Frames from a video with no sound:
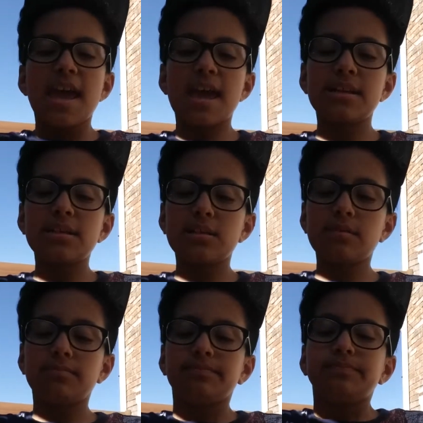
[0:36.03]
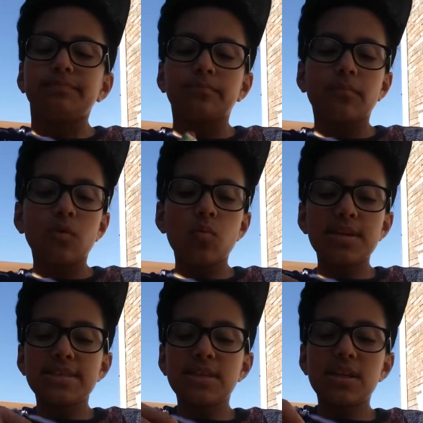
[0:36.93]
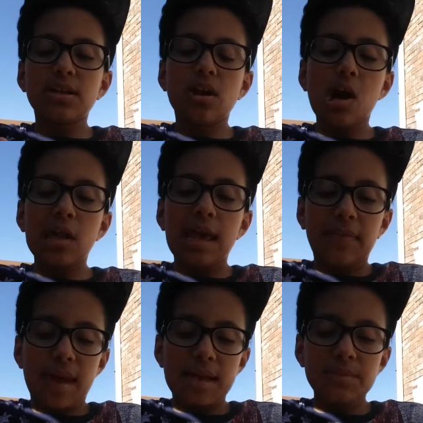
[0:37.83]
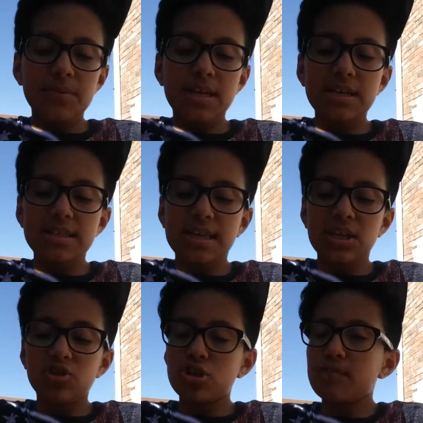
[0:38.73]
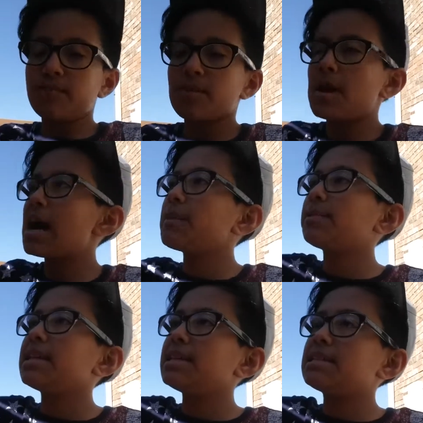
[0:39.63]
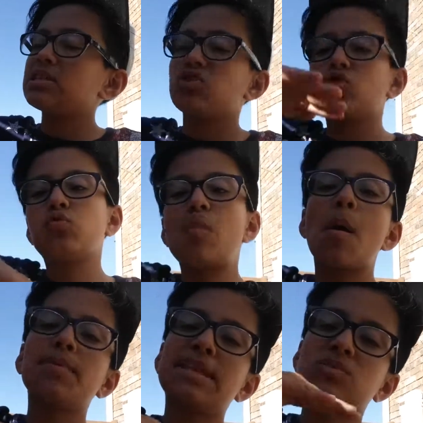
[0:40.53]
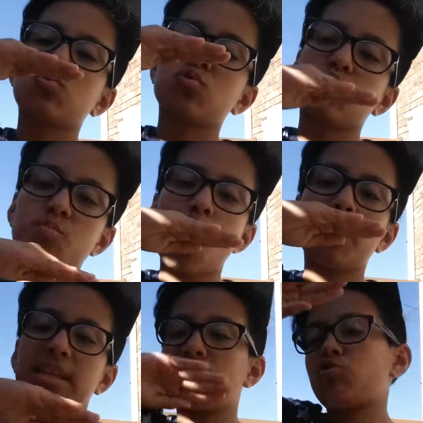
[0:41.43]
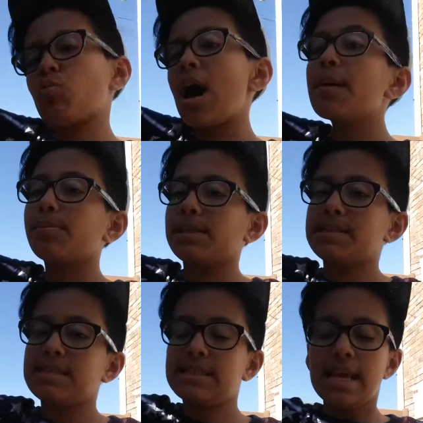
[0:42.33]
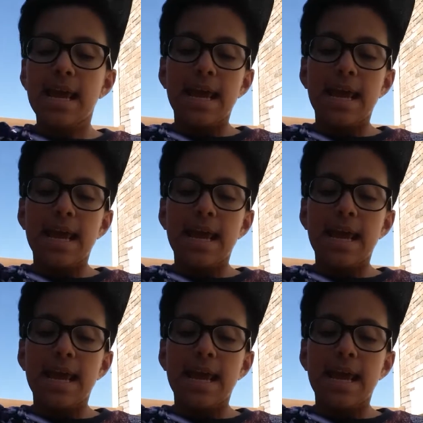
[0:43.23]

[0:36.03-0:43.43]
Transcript: And the reason that they're called like that is because they can jump from high places to small places, to small places to high places.